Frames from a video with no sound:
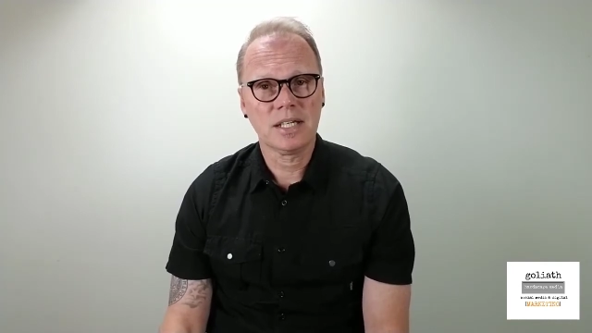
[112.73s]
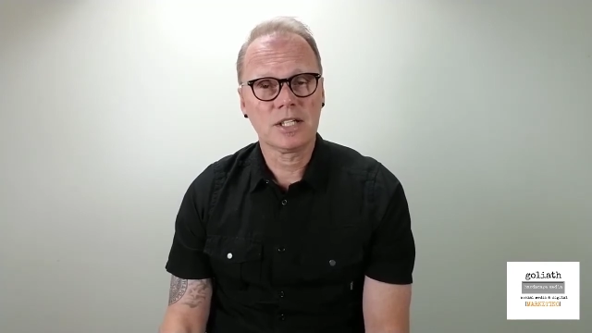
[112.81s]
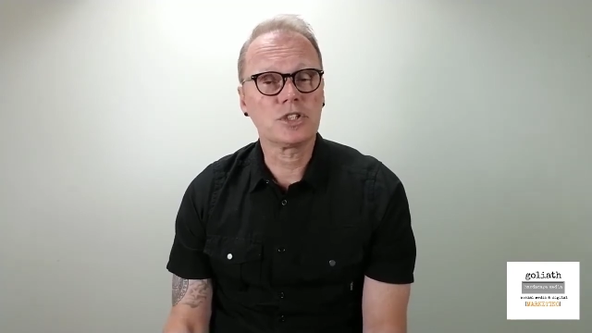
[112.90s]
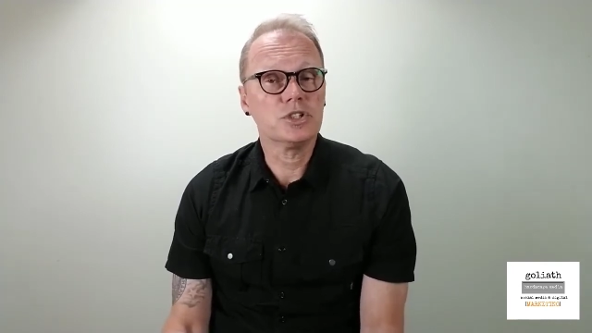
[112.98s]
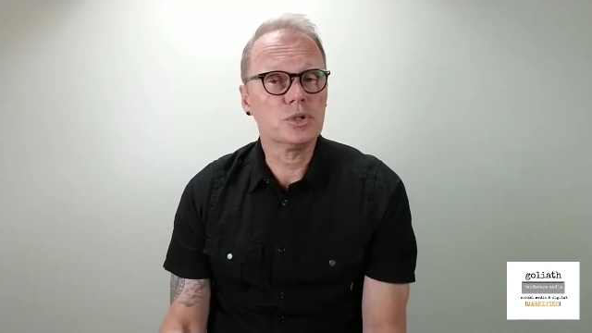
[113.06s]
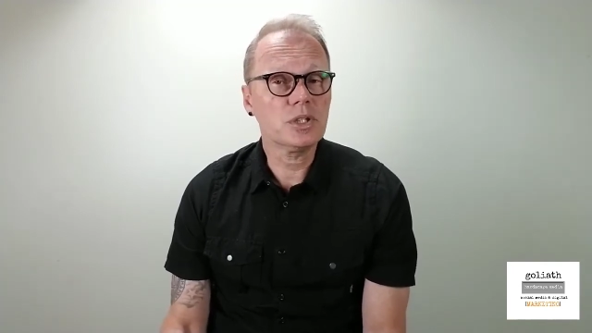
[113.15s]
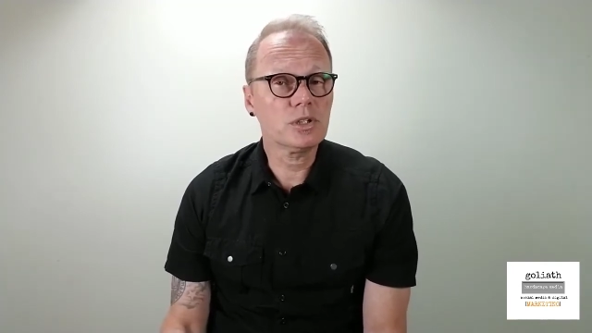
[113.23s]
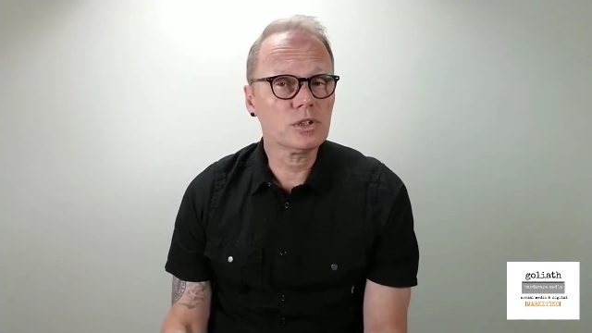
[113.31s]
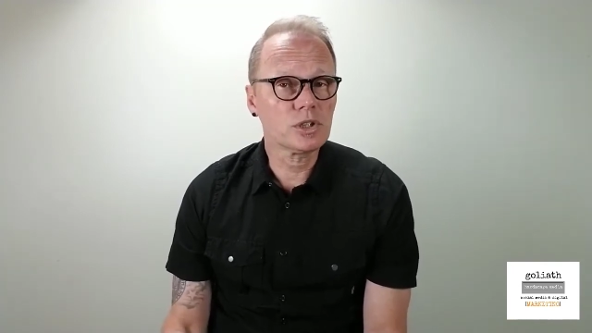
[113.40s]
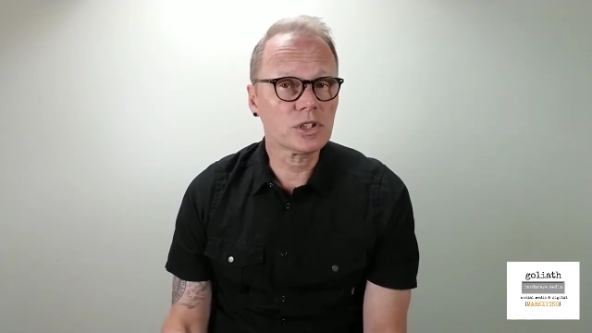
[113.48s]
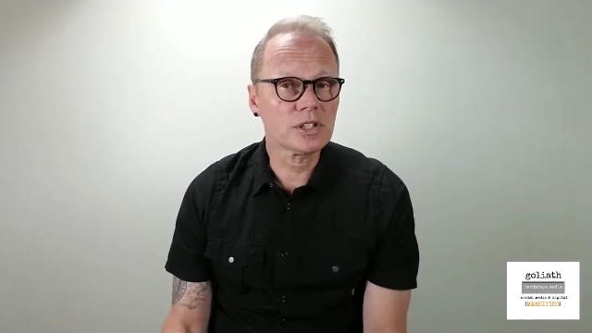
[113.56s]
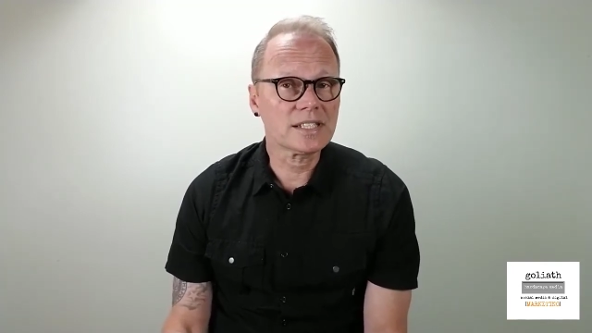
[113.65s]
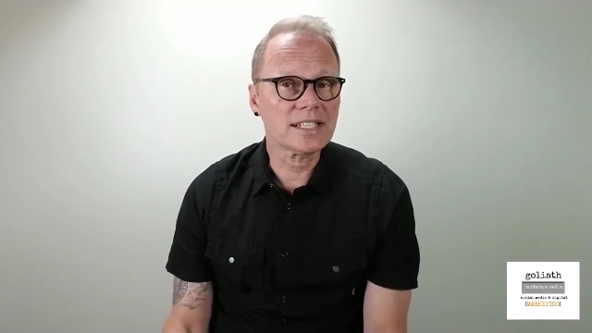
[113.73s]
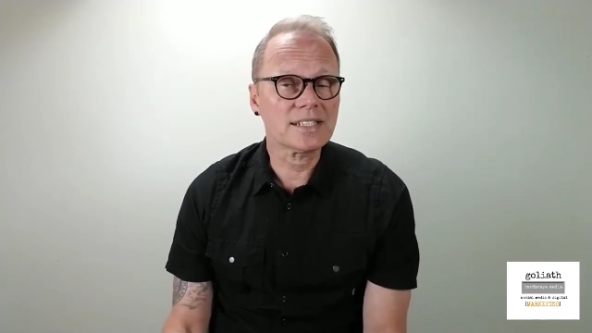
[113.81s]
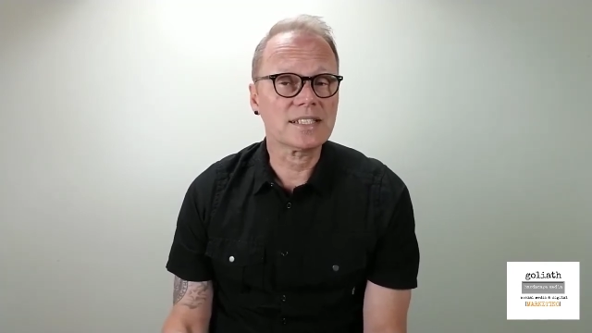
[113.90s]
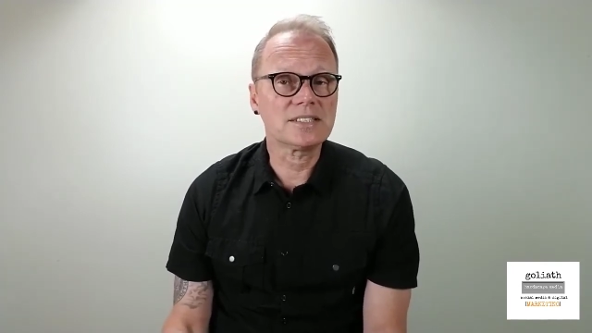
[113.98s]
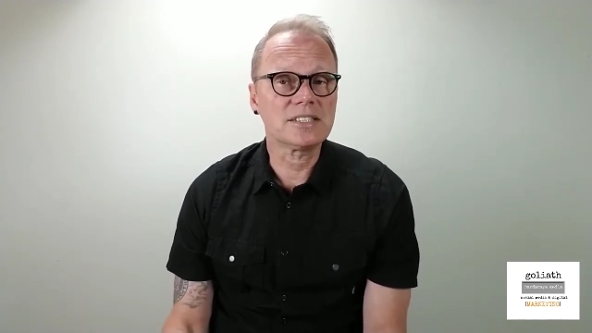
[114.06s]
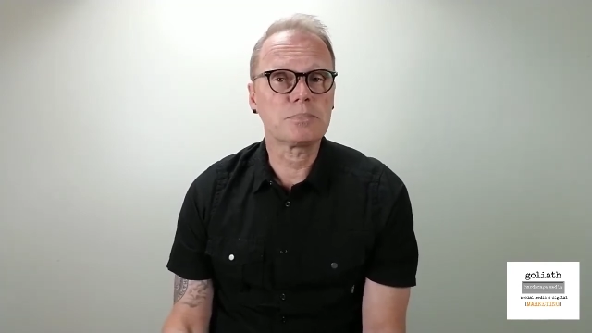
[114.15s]
so you can learn and get
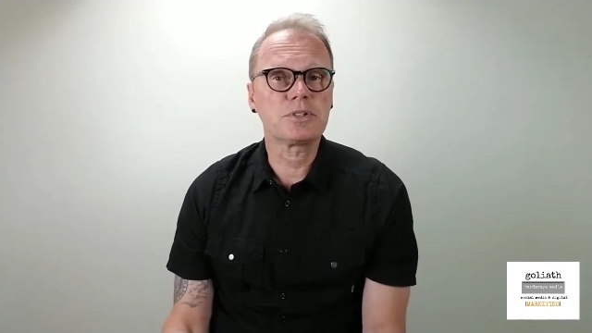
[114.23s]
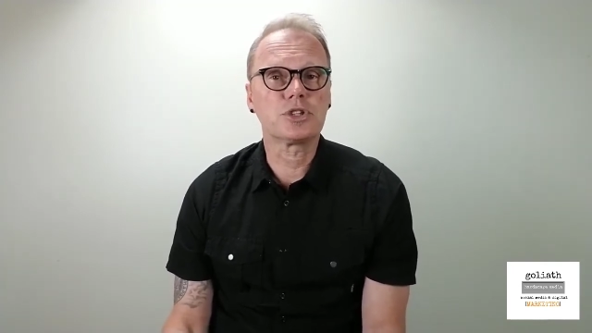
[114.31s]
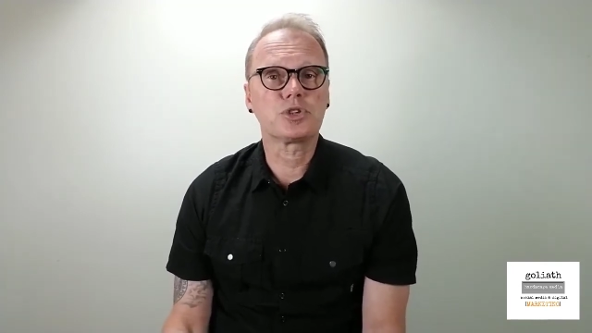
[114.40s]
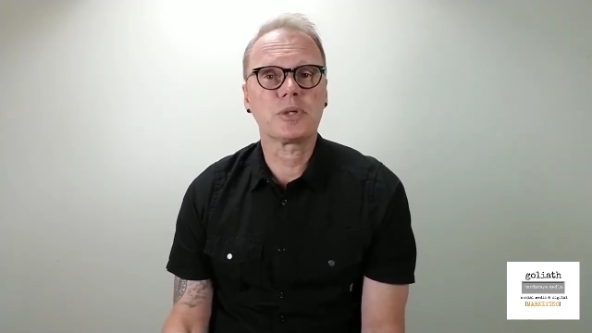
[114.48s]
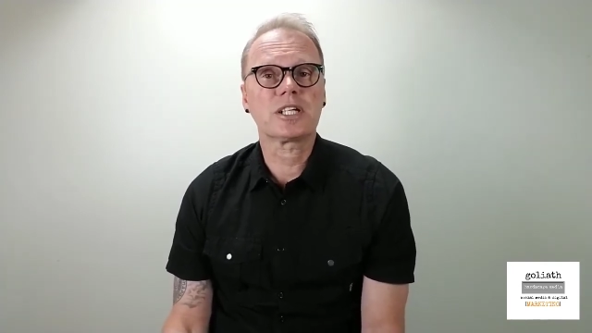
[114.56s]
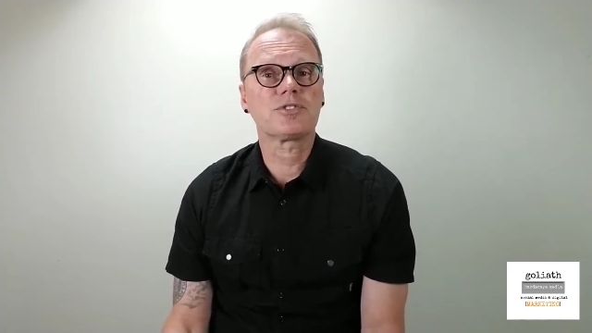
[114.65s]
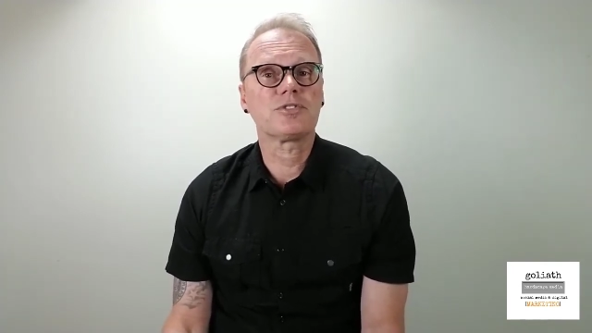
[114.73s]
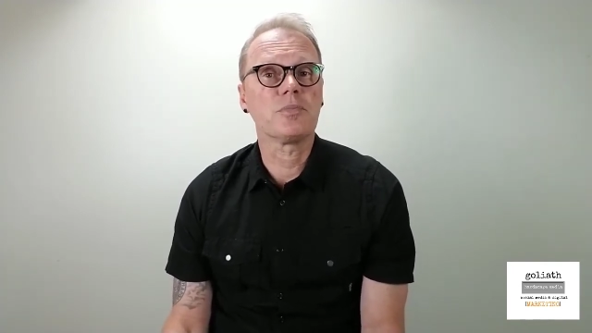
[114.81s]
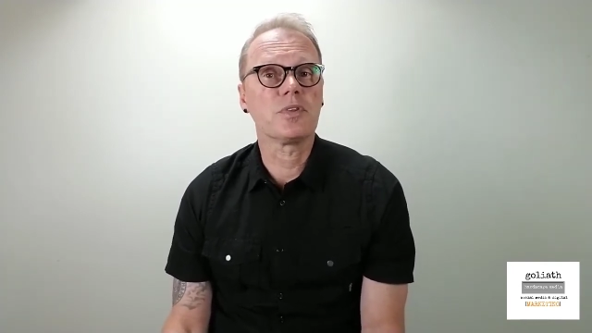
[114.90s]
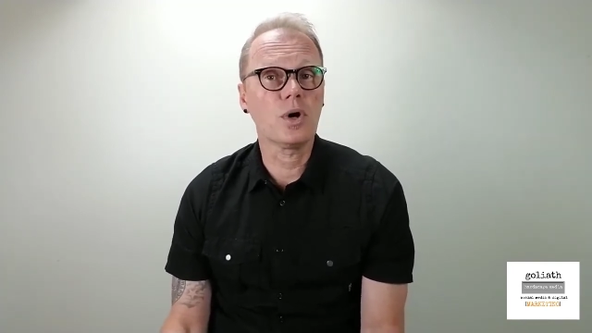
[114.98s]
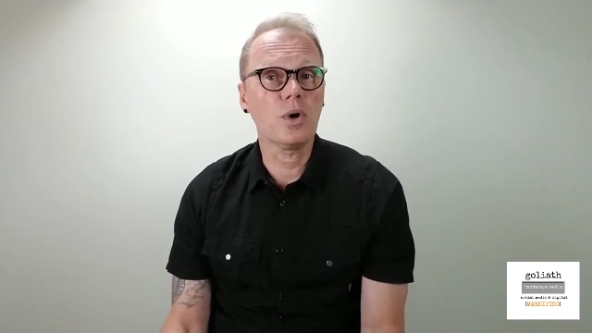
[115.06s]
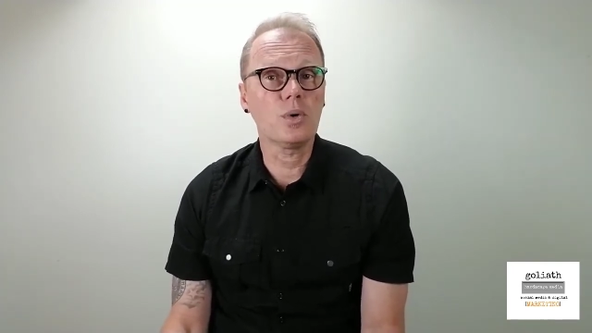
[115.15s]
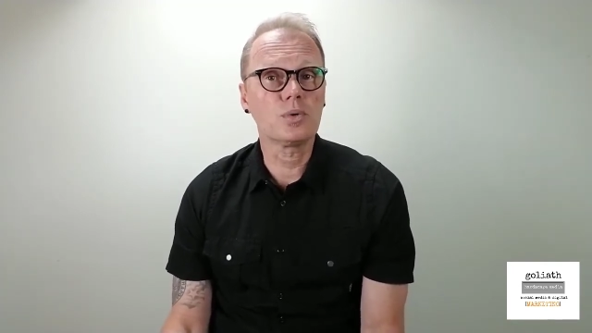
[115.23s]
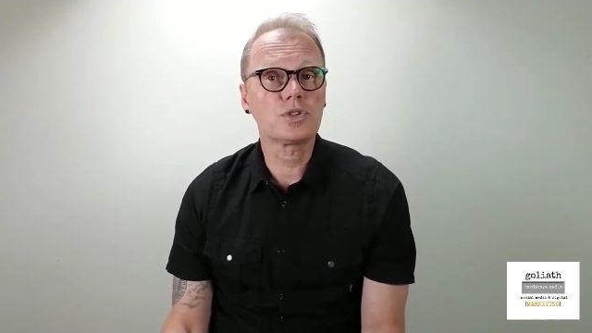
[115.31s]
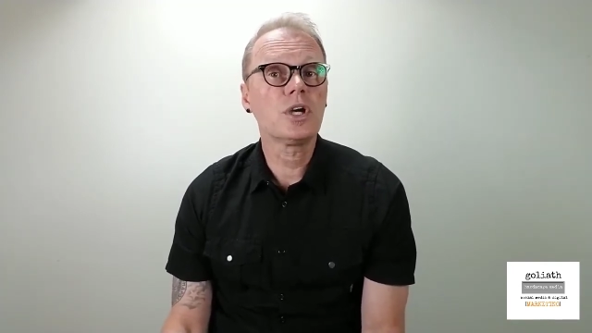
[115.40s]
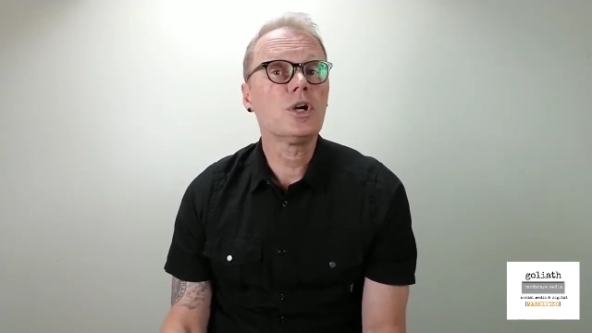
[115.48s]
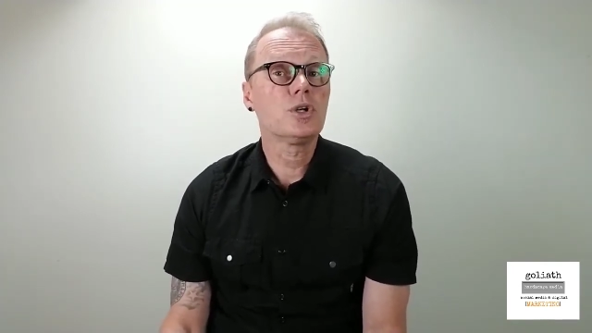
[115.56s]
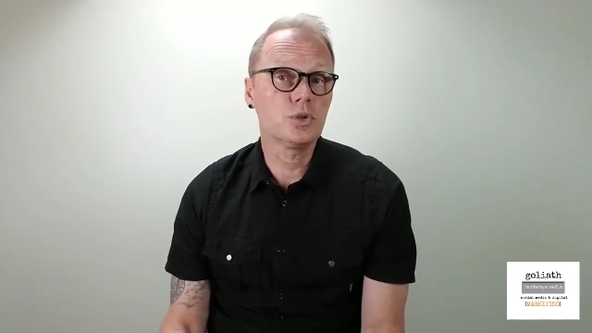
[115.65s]
the tips and tricks from
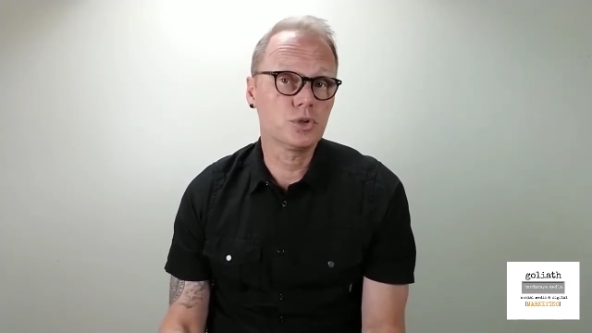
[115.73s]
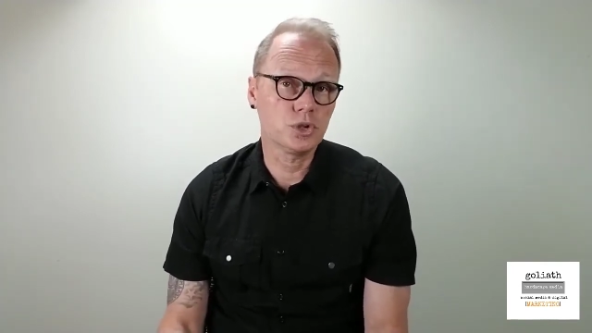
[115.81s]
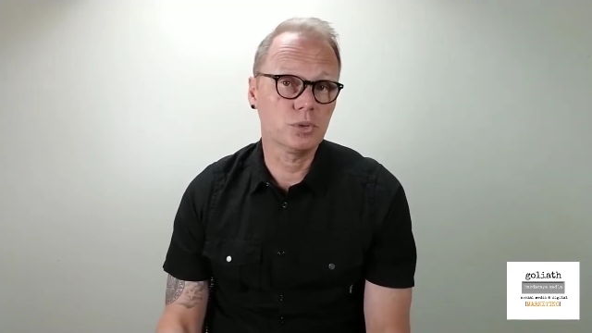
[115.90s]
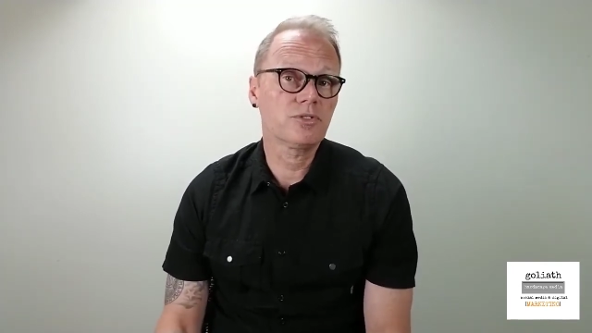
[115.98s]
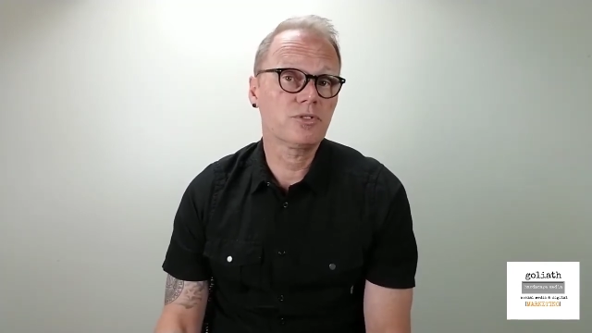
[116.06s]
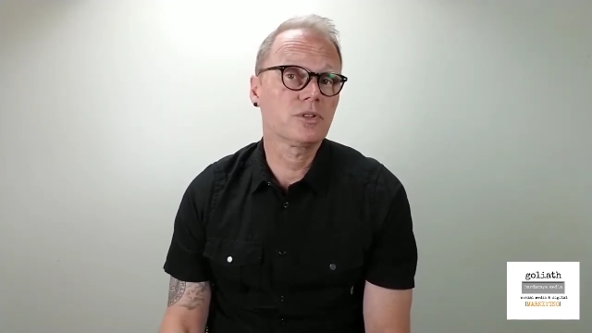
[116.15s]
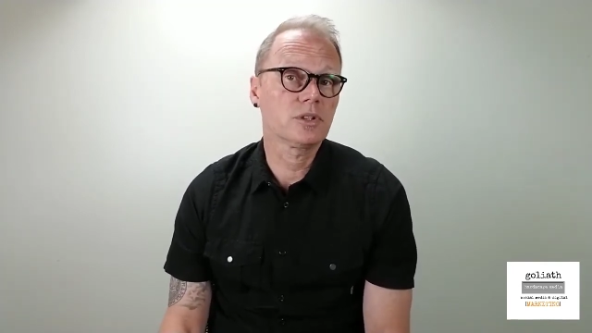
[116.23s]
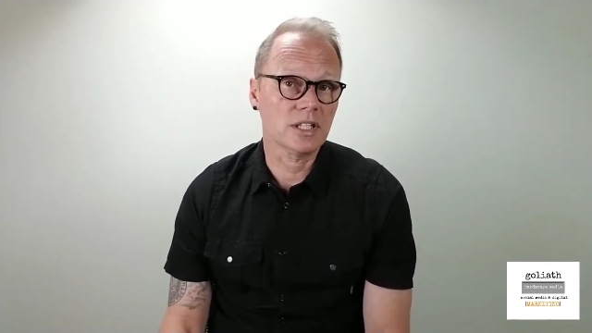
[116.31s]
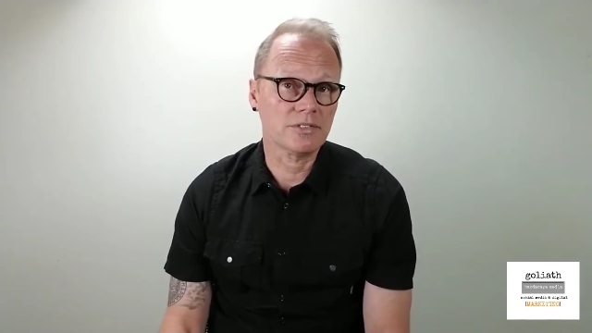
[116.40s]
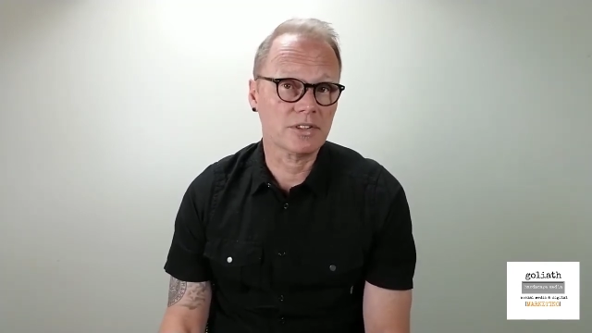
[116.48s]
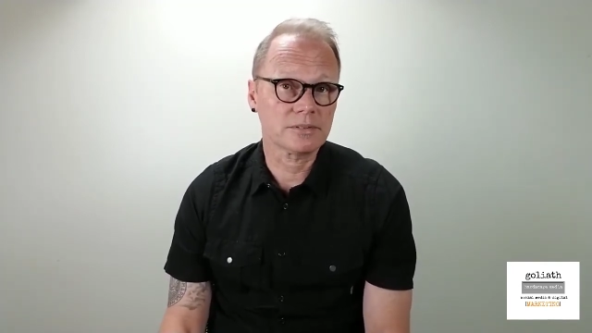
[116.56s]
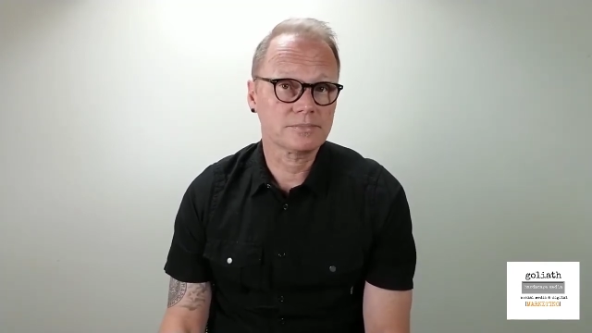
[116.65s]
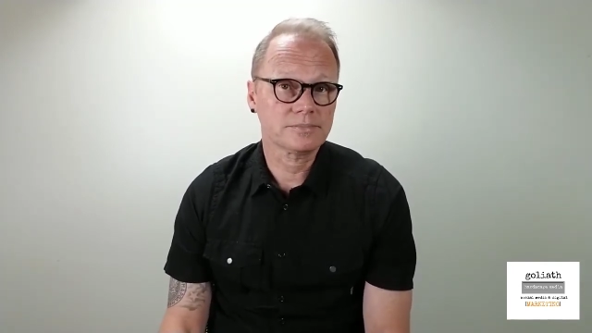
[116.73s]
those who do it for a living.